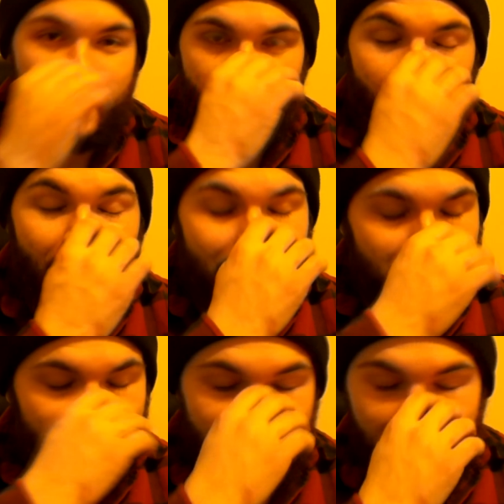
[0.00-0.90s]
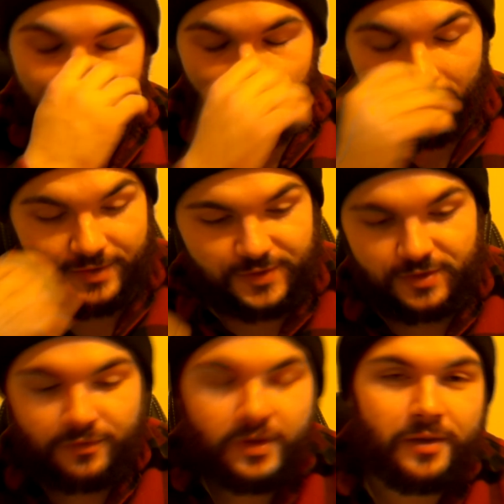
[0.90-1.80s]
A lot of the
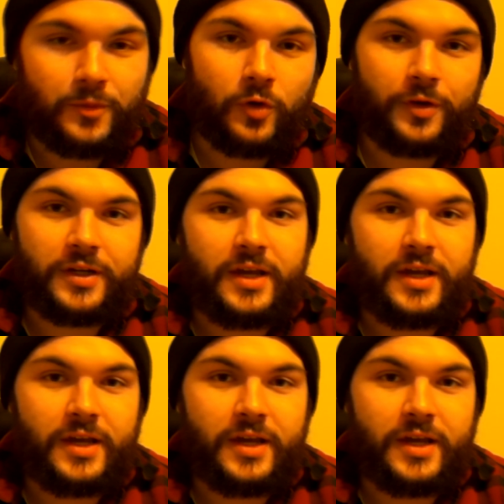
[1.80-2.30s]
stuff I'm going